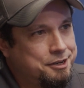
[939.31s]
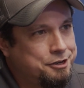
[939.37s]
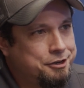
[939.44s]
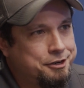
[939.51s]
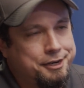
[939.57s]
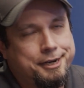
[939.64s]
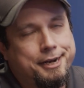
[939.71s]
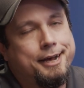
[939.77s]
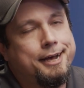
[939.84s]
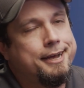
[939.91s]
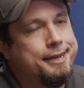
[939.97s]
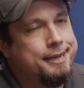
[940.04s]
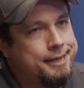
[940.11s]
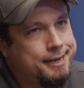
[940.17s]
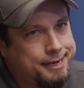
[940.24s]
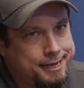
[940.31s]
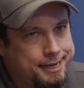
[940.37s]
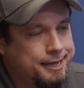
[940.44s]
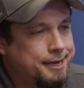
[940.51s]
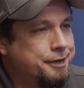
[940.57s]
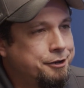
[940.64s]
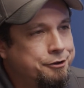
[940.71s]
You're not going to
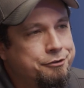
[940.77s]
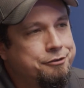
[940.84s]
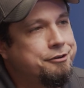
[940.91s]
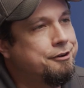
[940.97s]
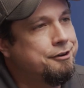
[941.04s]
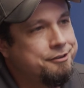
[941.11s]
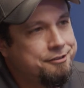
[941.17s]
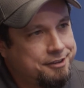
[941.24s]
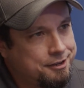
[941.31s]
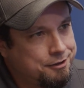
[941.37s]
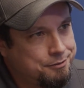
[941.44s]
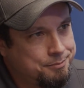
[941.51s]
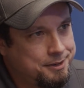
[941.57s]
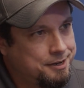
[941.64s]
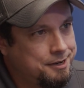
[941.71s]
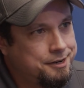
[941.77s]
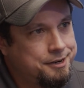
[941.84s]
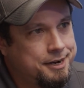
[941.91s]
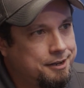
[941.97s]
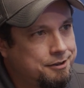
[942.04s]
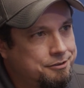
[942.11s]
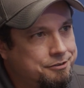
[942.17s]
get a used car salesman in your
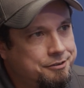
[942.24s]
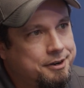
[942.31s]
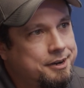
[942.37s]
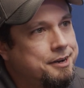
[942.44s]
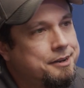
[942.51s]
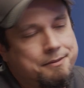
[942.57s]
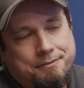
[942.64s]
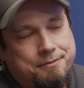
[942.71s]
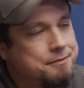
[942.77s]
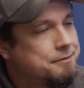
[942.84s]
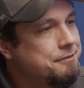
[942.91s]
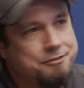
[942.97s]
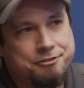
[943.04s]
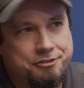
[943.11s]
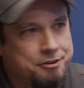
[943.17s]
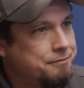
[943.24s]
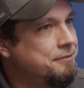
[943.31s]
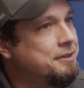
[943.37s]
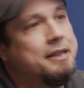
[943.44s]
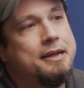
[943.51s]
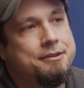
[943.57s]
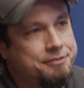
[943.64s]
house trying to shove
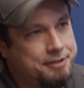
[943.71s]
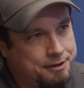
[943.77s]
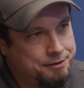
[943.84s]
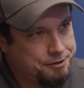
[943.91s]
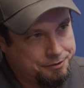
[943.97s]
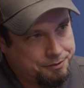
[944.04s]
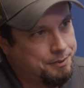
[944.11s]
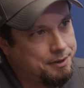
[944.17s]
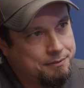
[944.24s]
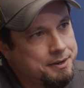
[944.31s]
glass down your throat.